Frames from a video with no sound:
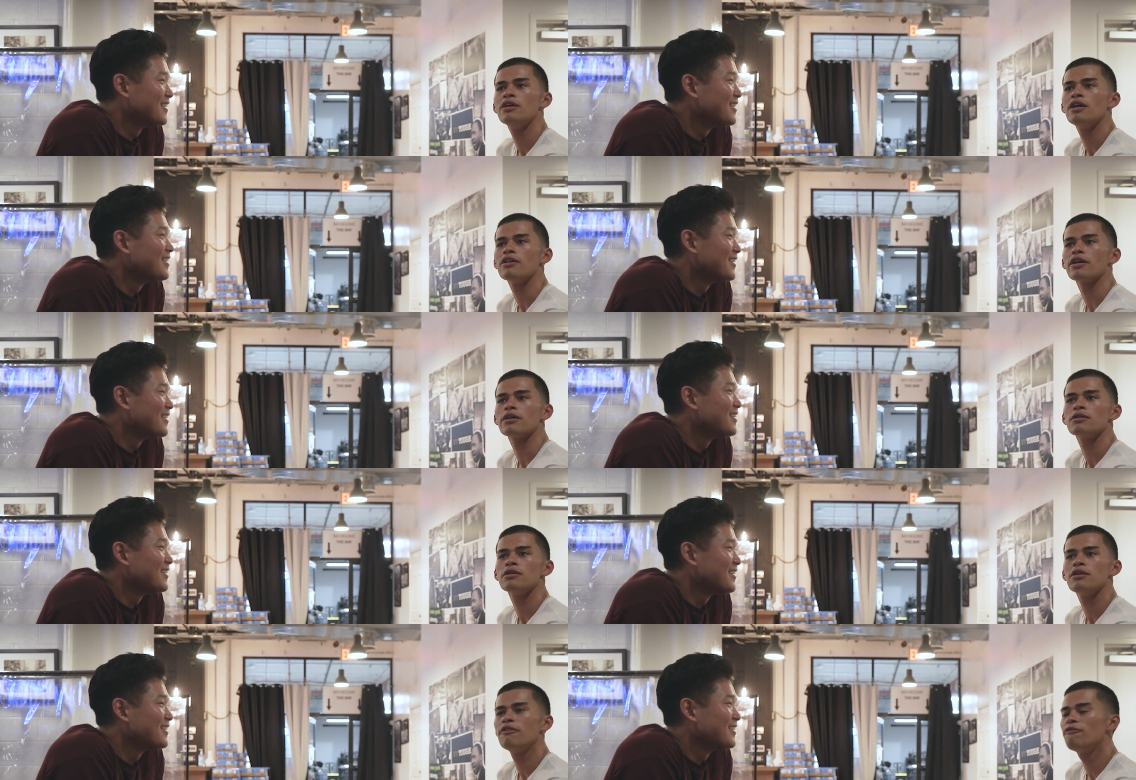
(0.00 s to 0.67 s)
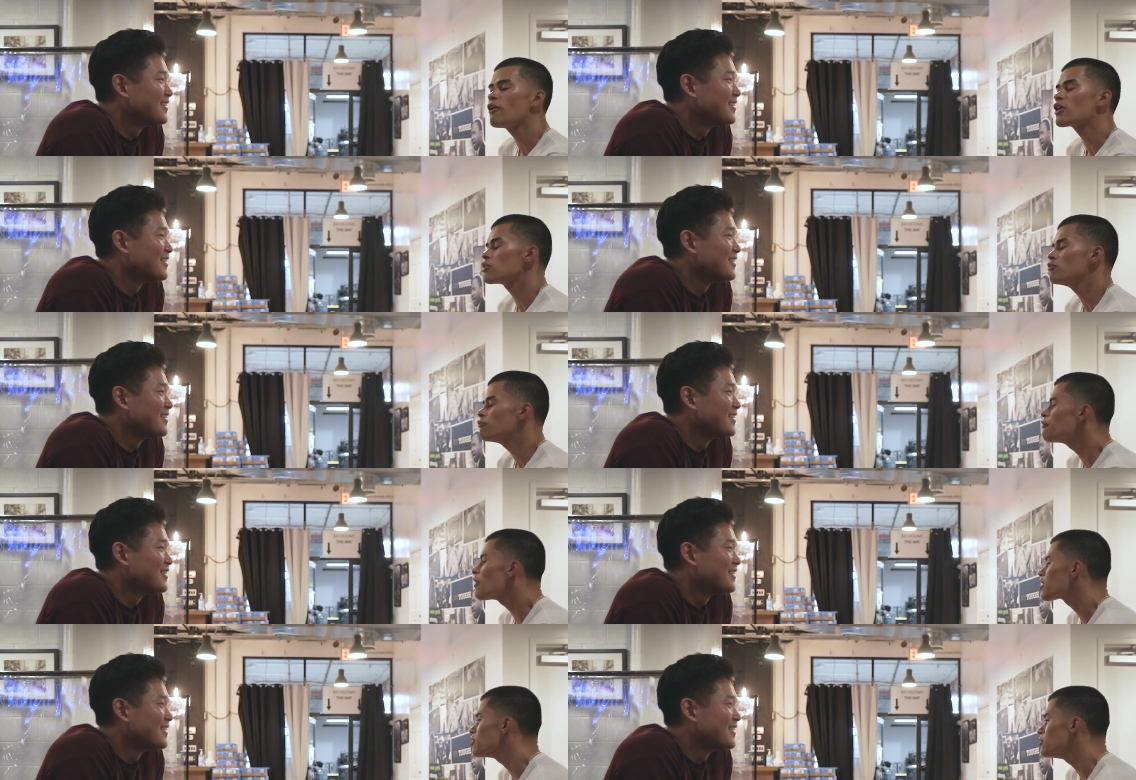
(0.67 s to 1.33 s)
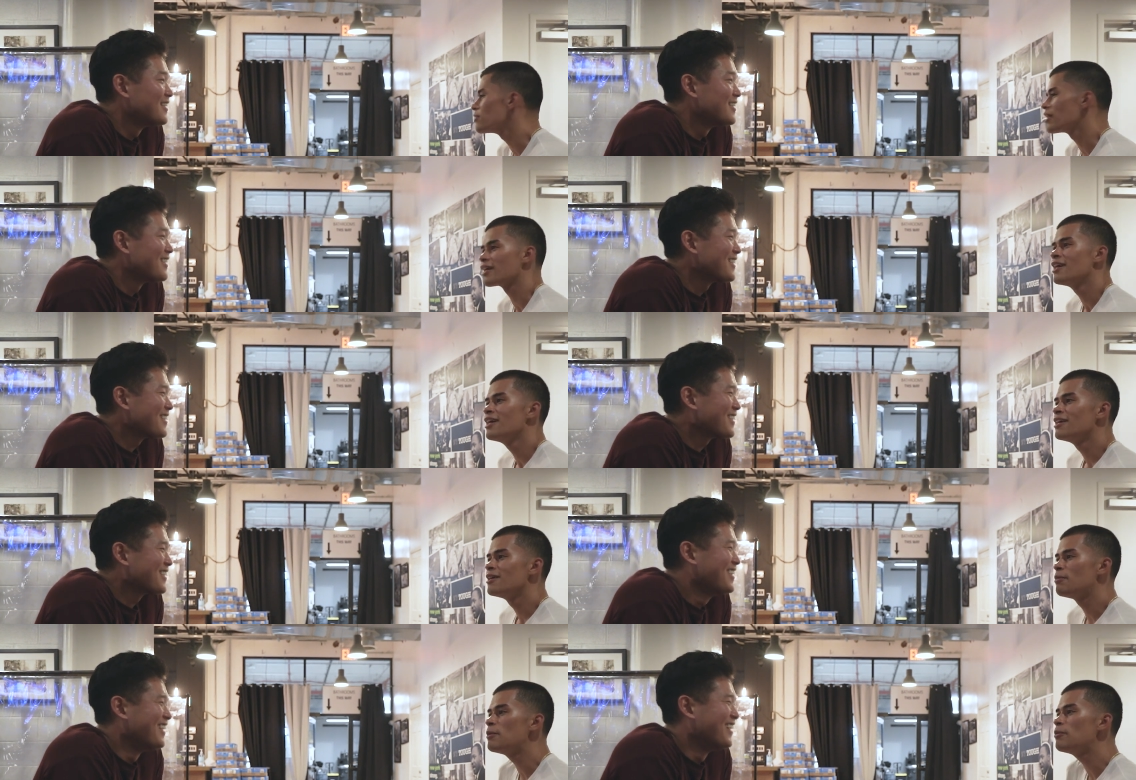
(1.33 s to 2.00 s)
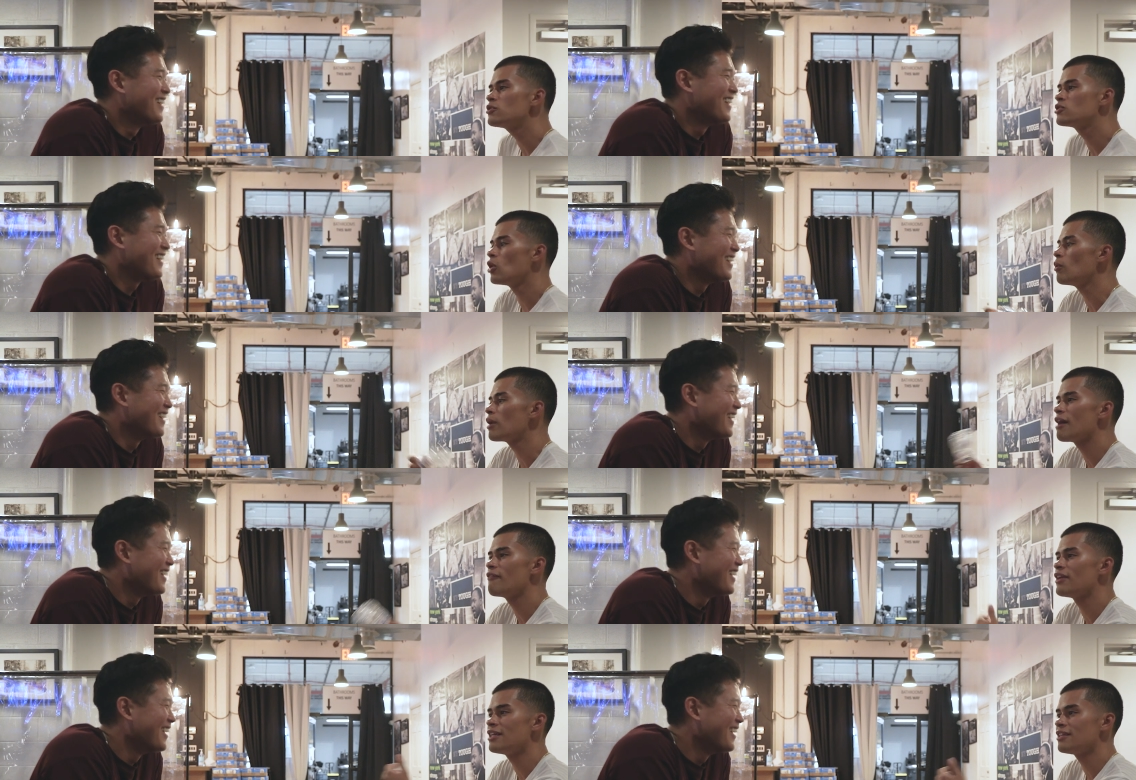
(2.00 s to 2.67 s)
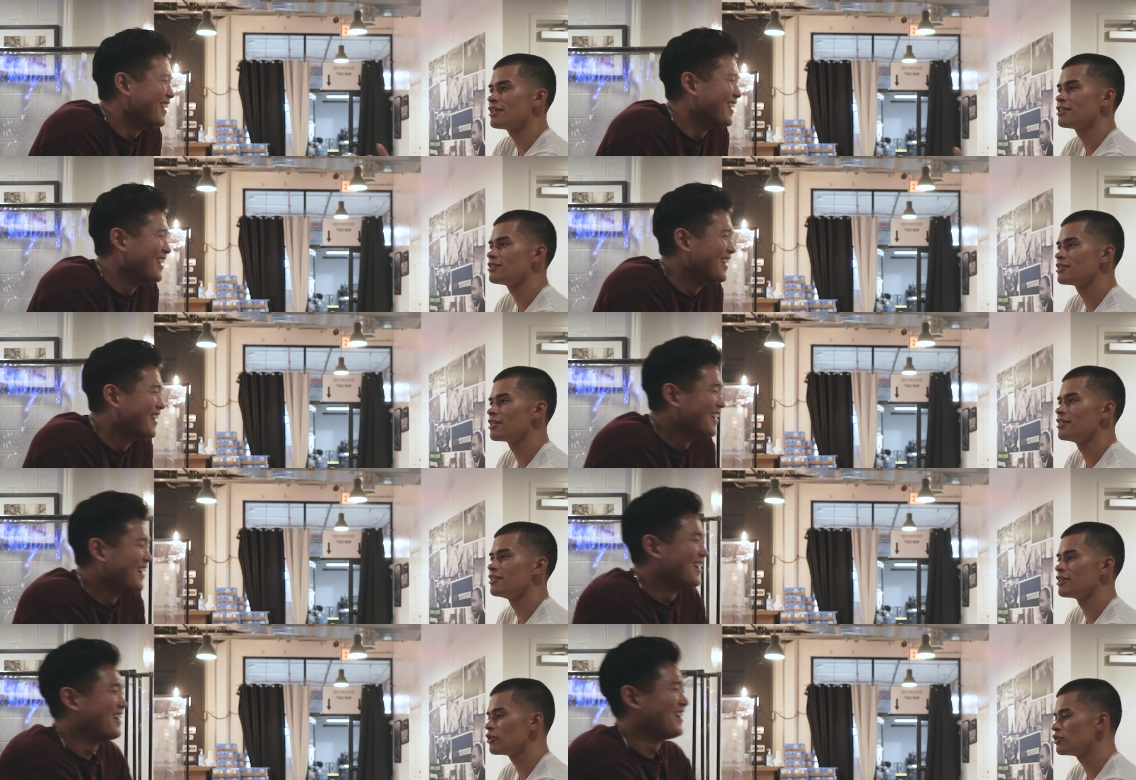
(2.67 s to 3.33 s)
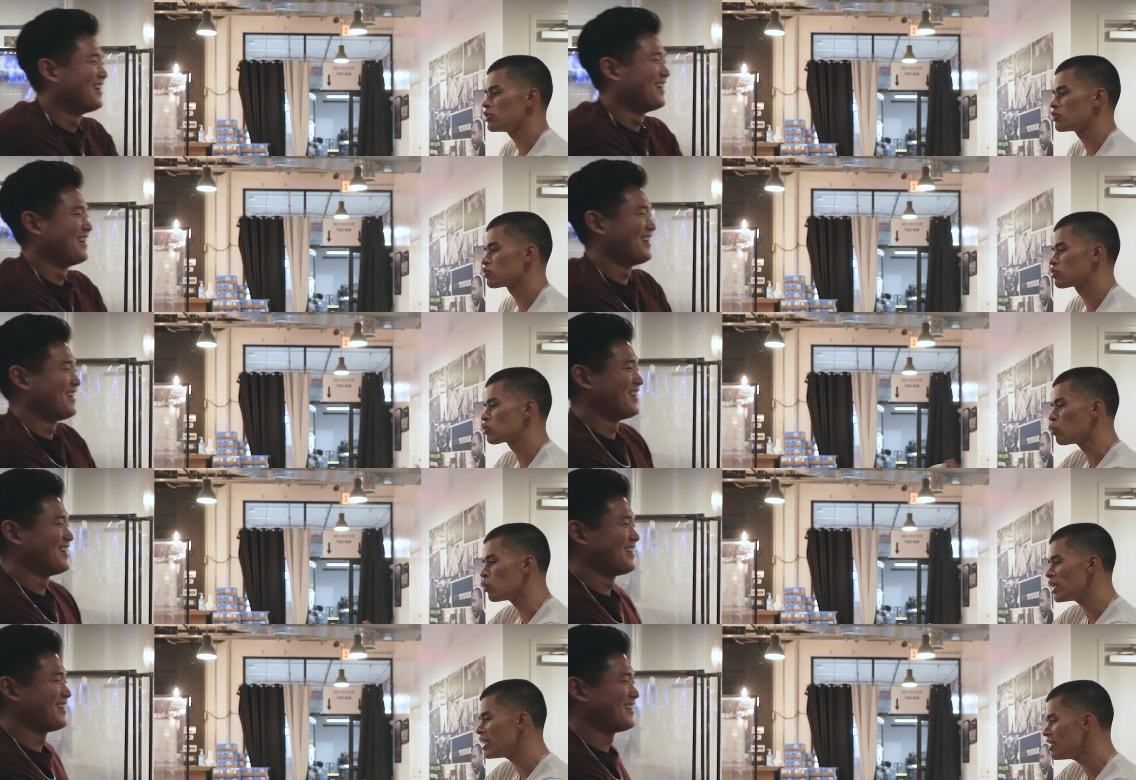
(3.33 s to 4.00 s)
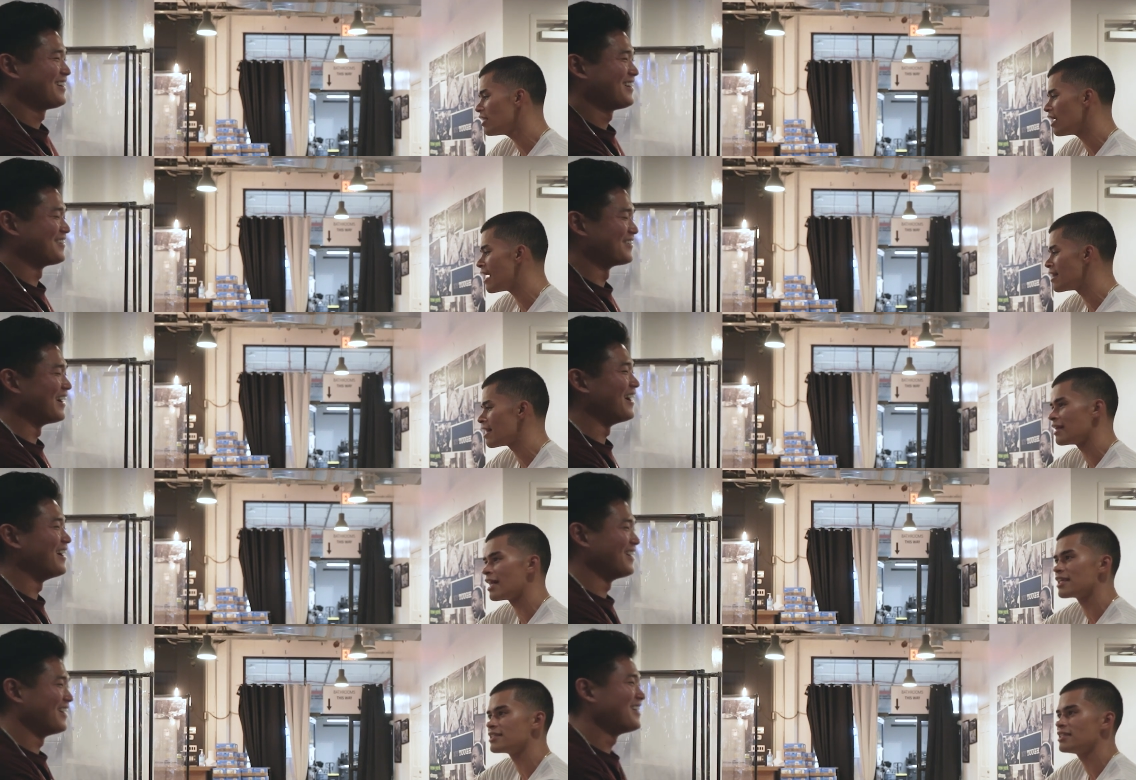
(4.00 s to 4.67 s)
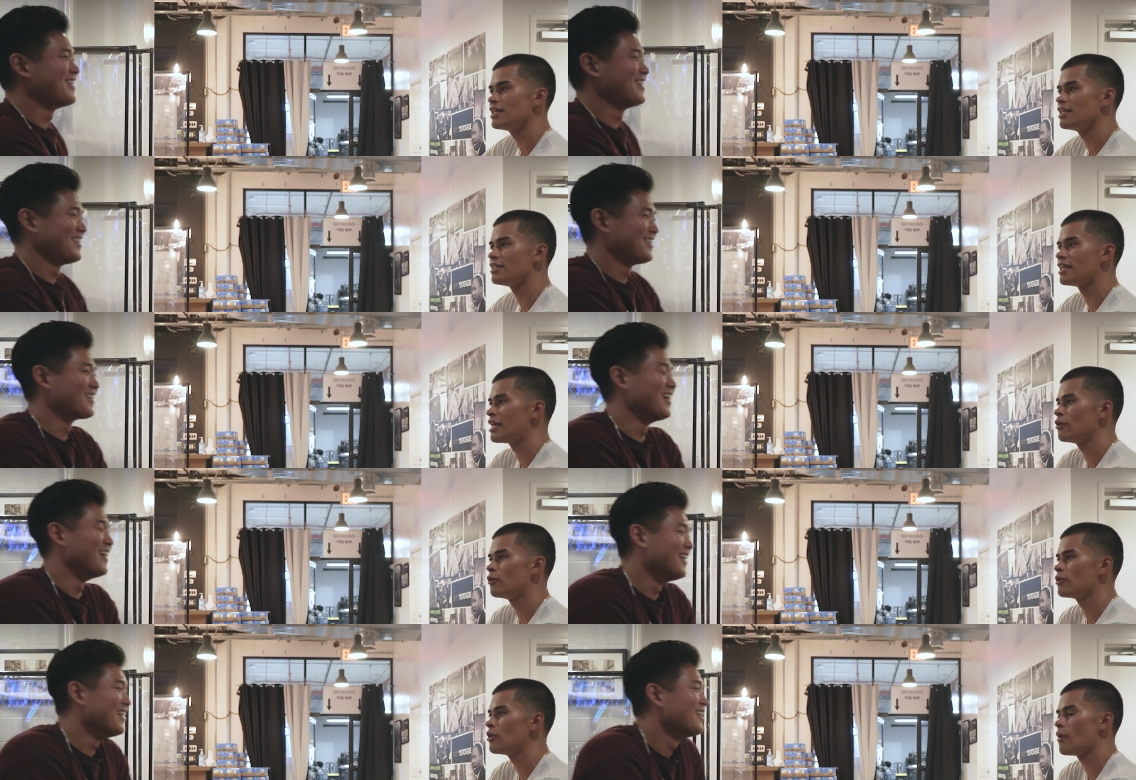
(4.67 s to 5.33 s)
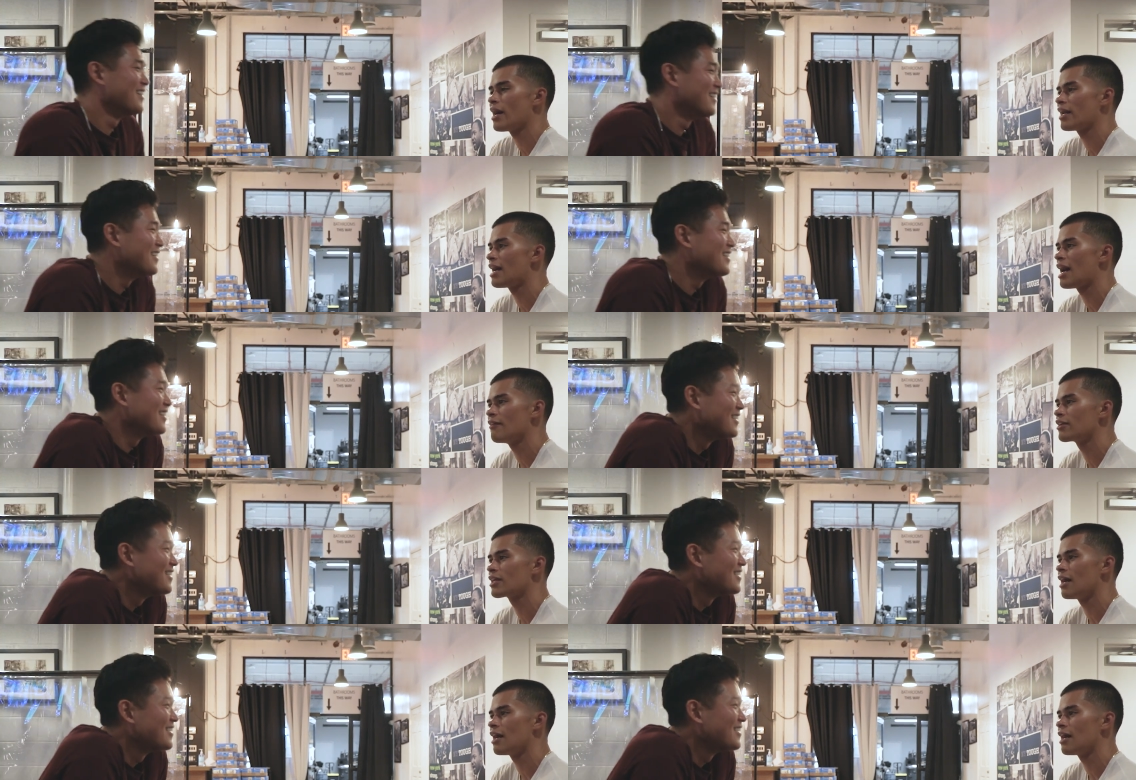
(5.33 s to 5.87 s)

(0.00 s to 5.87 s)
Speaker 1: And like fuck you, fuck you. Like people don't have anything to. They just tweet and right. then that's it. They don't know how to have a